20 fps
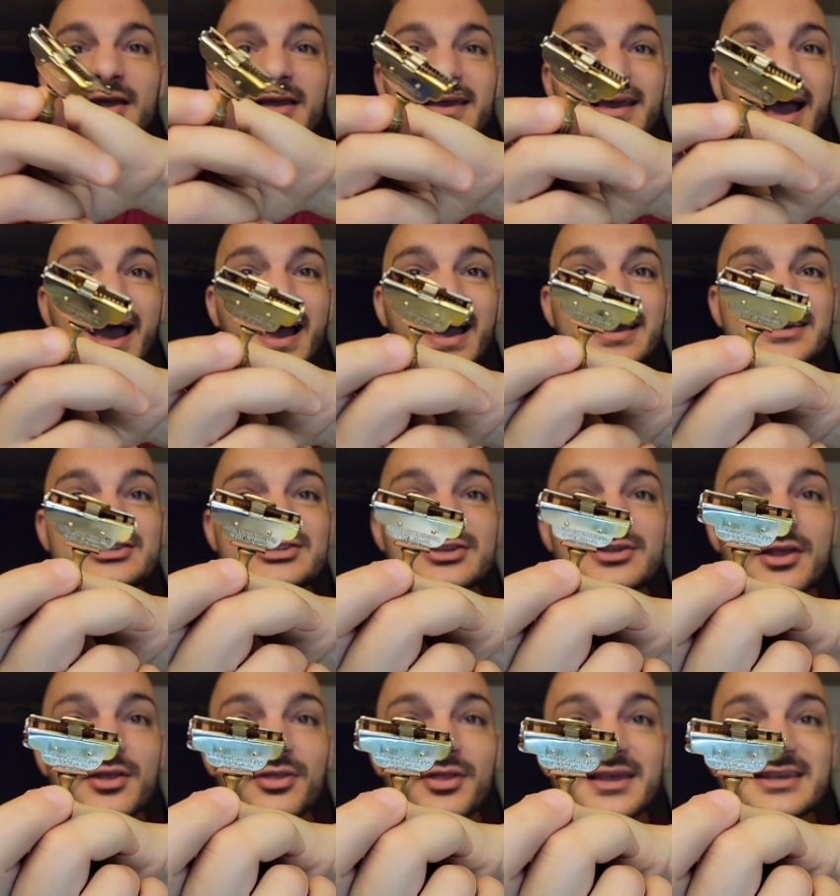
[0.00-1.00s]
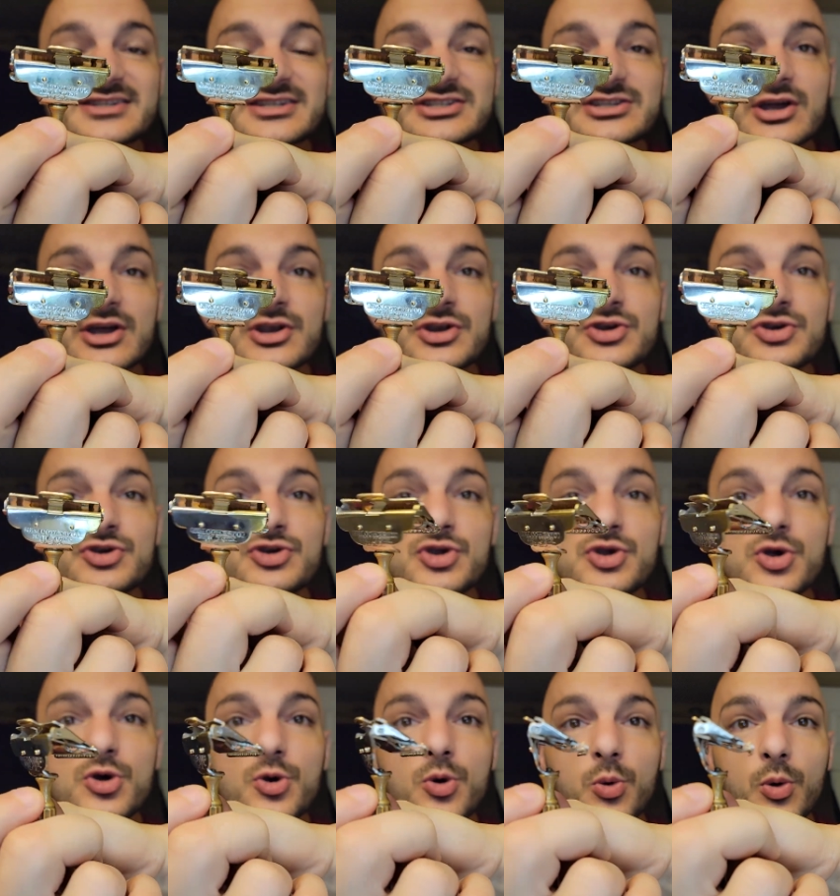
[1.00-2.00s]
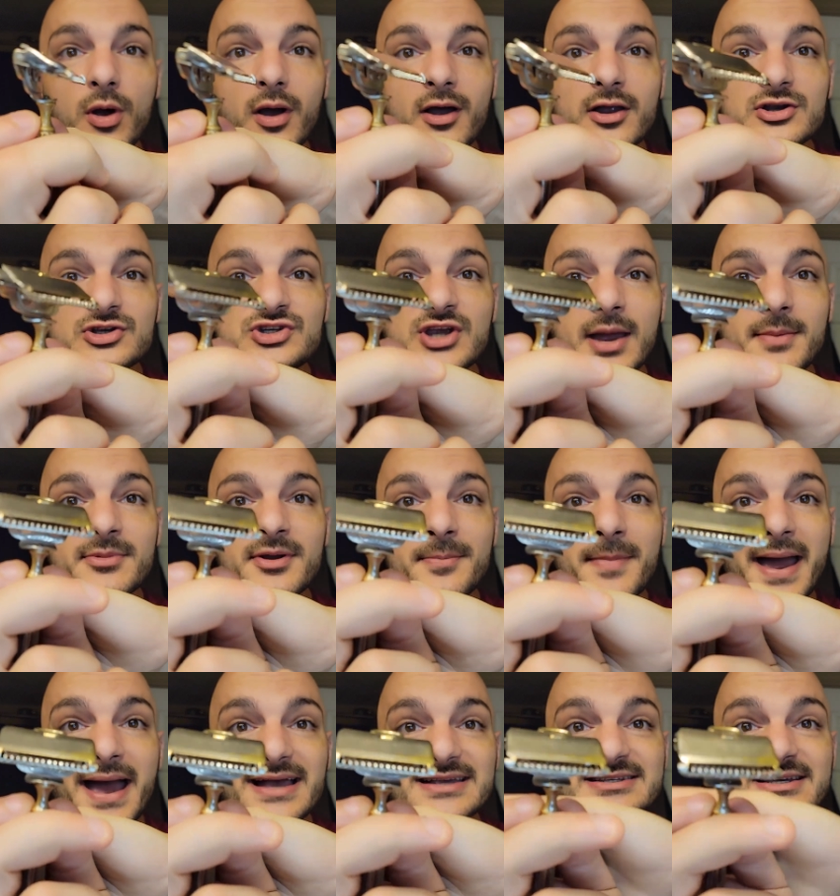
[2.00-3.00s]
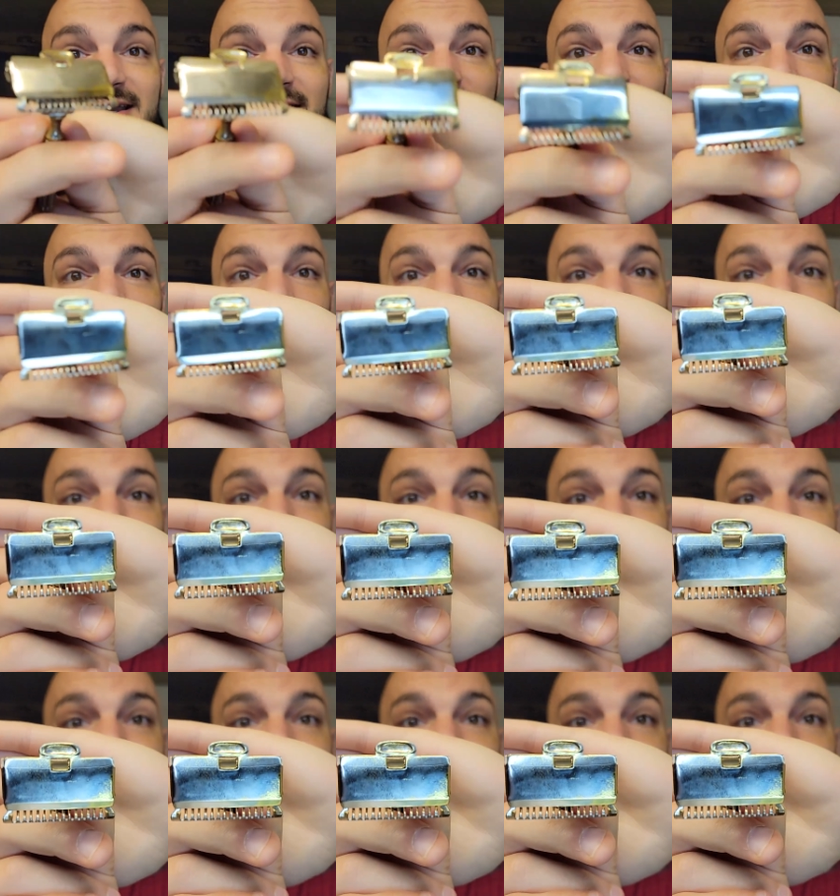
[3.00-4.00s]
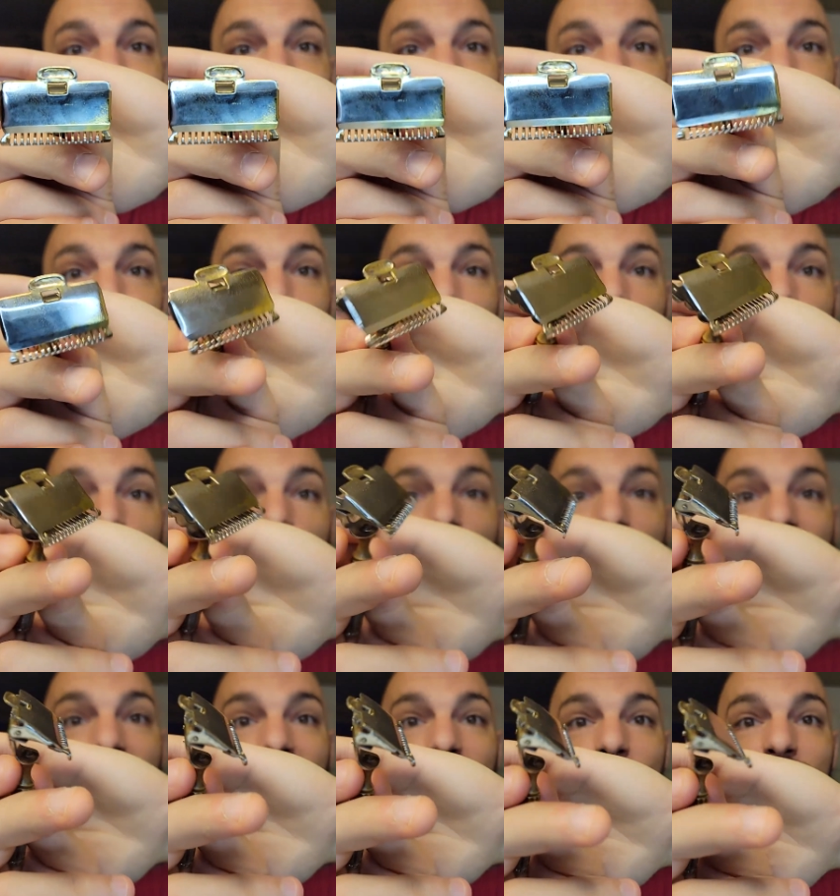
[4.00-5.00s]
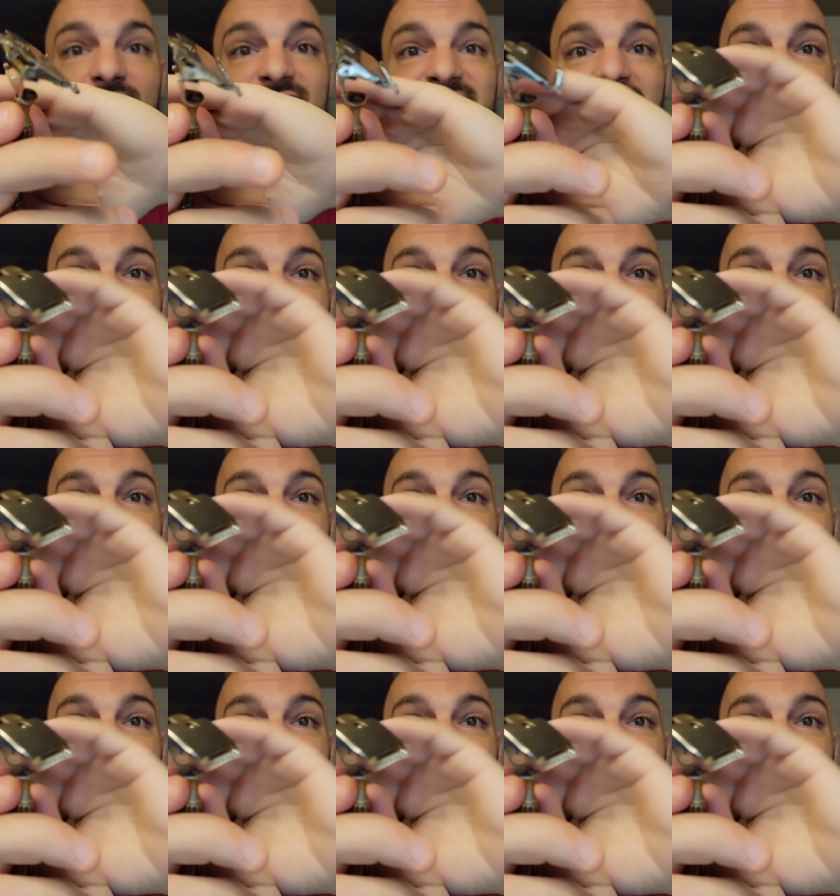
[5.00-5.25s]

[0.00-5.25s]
Guys, this is a new gem Damaskeene that I picked up when I was